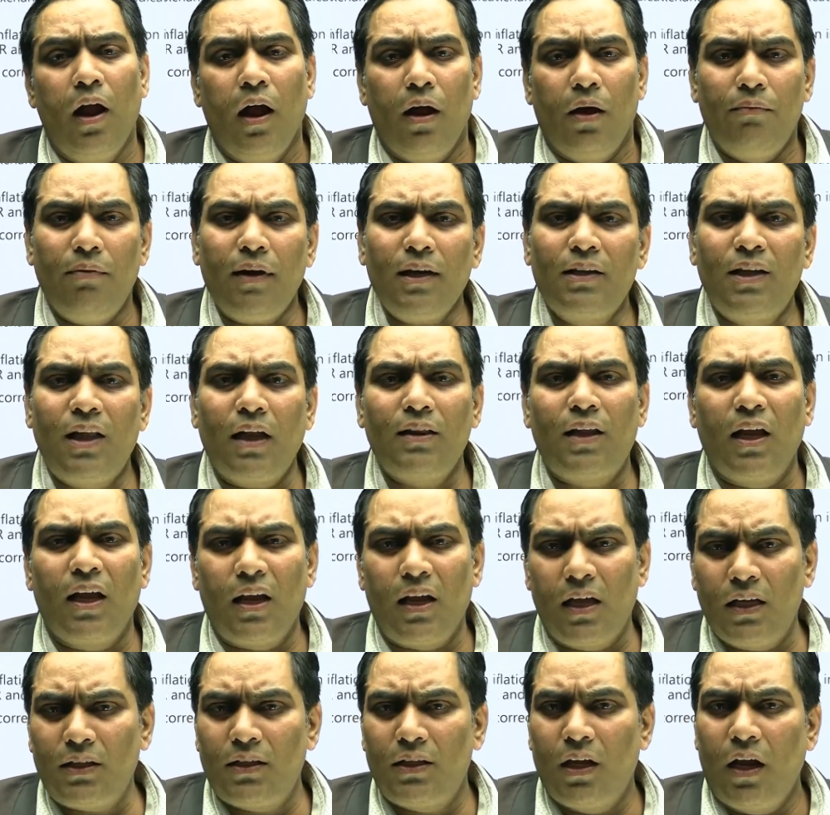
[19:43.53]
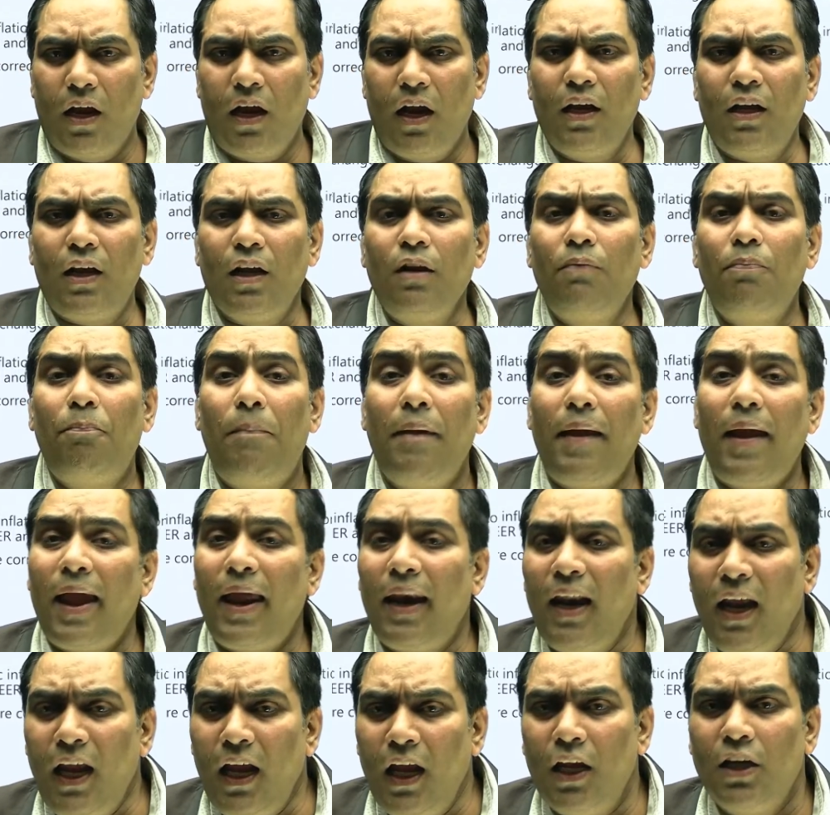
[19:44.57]
But the thing is, it is very
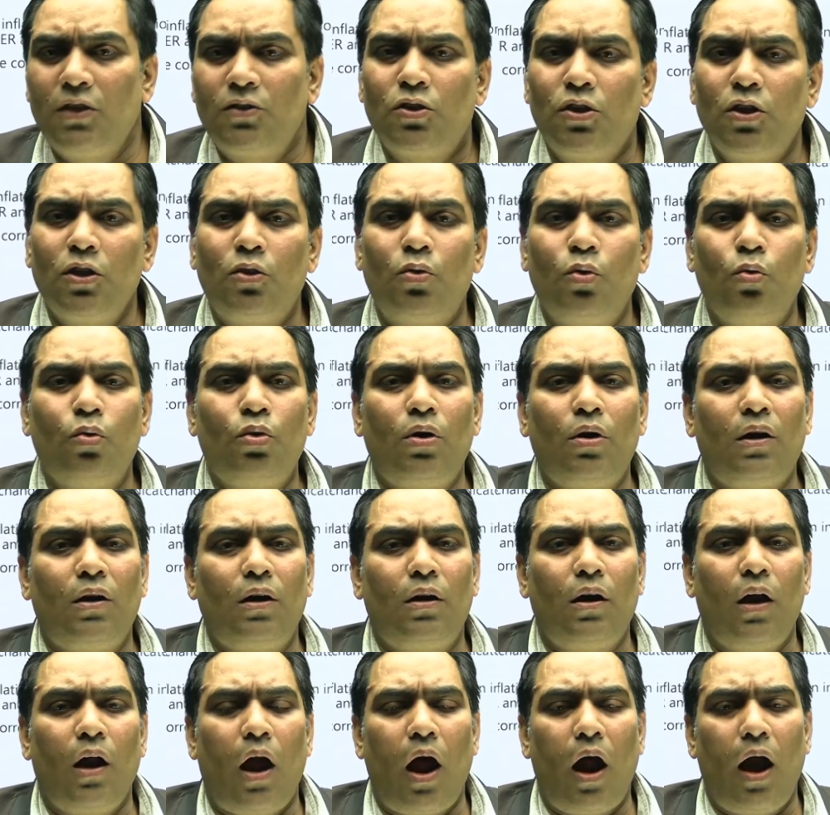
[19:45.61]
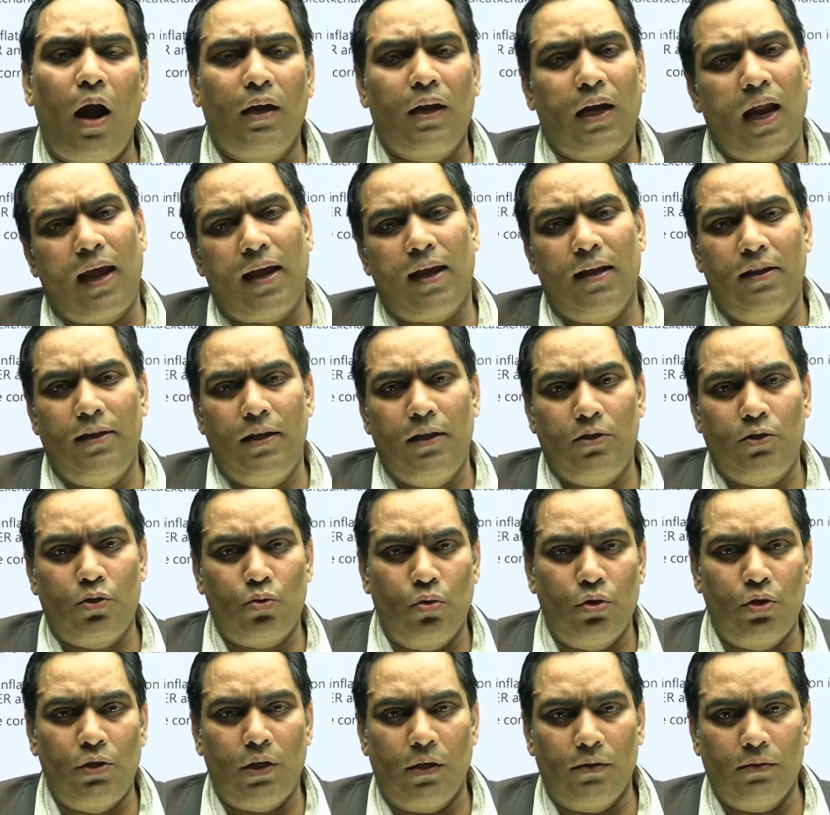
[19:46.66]
easy to tackle these
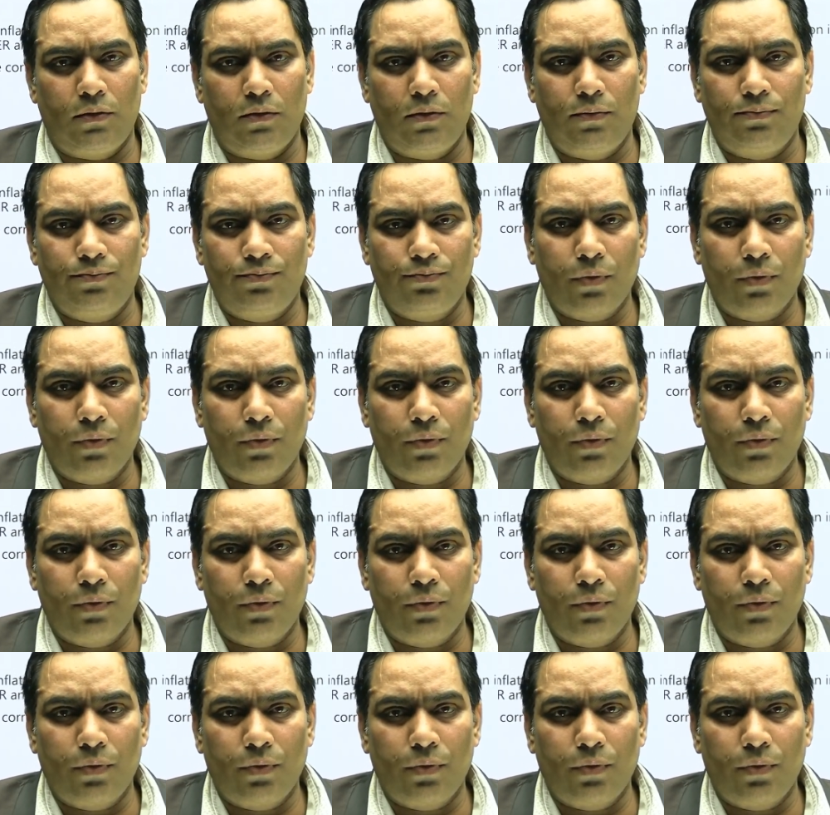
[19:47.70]
questions.